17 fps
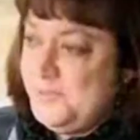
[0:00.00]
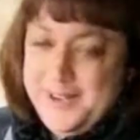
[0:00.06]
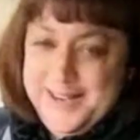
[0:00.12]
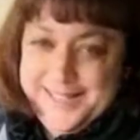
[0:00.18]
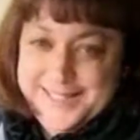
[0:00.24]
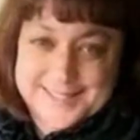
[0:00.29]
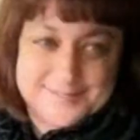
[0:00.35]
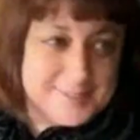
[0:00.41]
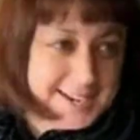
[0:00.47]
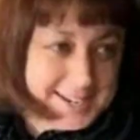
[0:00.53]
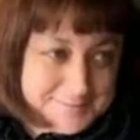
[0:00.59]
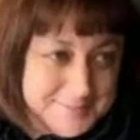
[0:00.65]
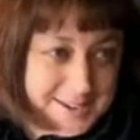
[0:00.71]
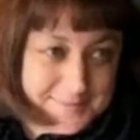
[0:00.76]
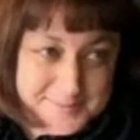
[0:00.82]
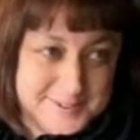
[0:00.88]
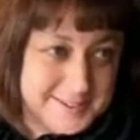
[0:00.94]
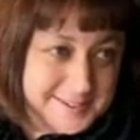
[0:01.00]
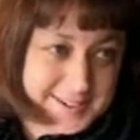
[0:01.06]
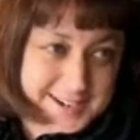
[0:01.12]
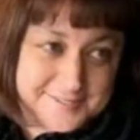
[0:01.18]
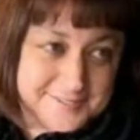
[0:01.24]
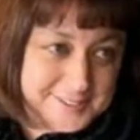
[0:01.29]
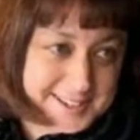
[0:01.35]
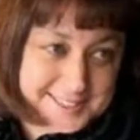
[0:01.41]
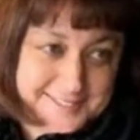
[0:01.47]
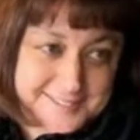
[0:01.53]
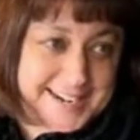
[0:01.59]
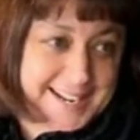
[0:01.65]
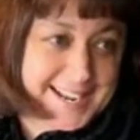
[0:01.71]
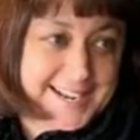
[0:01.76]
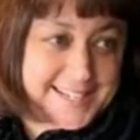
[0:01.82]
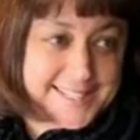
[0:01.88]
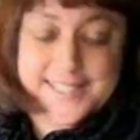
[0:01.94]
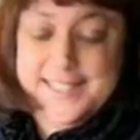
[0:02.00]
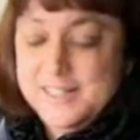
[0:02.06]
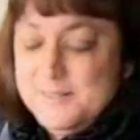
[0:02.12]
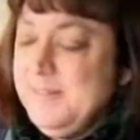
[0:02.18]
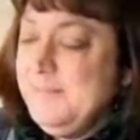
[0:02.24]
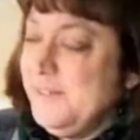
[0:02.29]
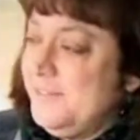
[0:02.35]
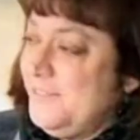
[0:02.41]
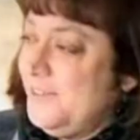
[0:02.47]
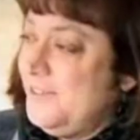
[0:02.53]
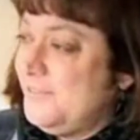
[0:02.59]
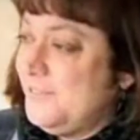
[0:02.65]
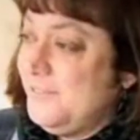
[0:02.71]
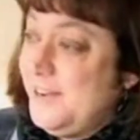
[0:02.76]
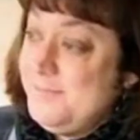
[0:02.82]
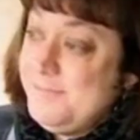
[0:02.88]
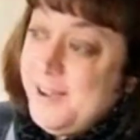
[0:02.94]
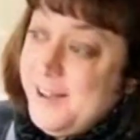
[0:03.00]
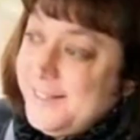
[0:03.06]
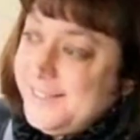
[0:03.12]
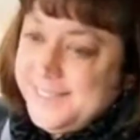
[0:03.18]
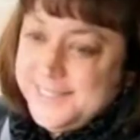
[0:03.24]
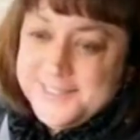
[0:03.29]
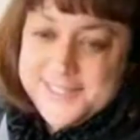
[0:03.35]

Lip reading: space in my paper every 3 days to tell people to vote for Ron Paul. It's